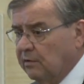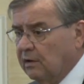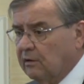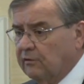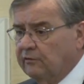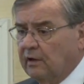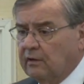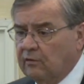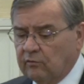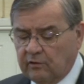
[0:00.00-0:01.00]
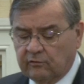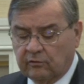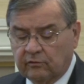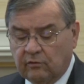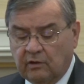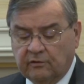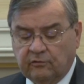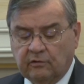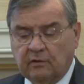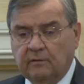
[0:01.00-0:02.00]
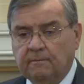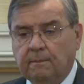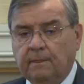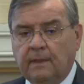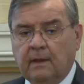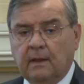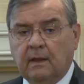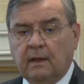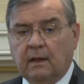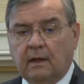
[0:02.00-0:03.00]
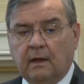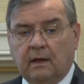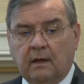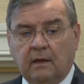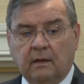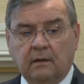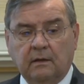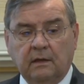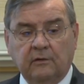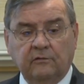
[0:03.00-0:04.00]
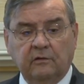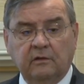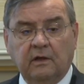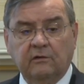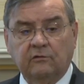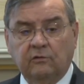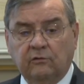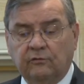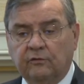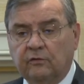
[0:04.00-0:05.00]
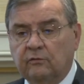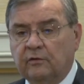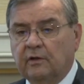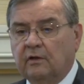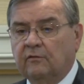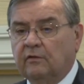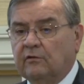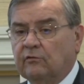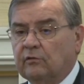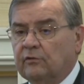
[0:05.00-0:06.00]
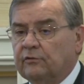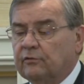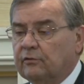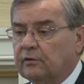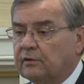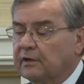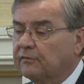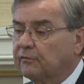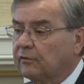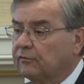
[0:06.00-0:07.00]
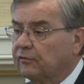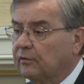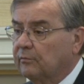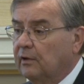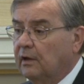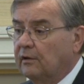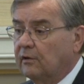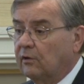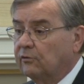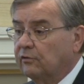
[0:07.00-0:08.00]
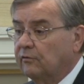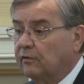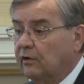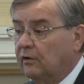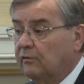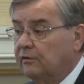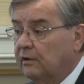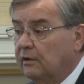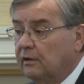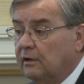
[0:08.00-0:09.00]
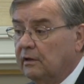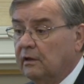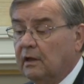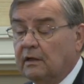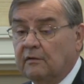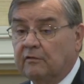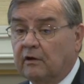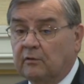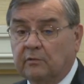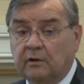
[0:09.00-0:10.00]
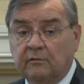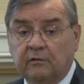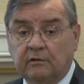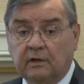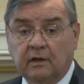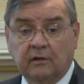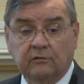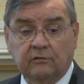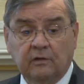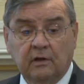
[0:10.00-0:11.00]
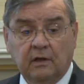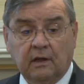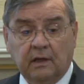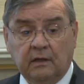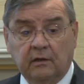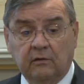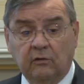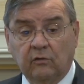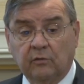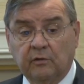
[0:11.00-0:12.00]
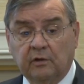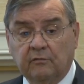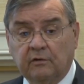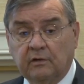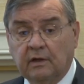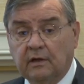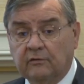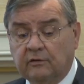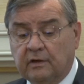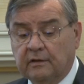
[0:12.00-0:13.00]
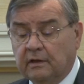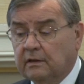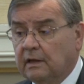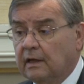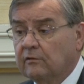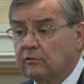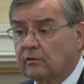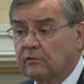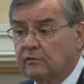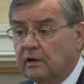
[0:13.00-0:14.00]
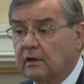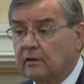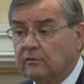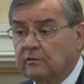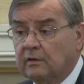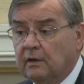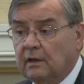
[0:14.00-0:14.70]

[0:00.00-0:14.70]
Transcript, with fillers: about our second research question? Uh, is the test useful with individuals who are different from those involved in the development of the test and in the norming of the test? And I think the answer is yes.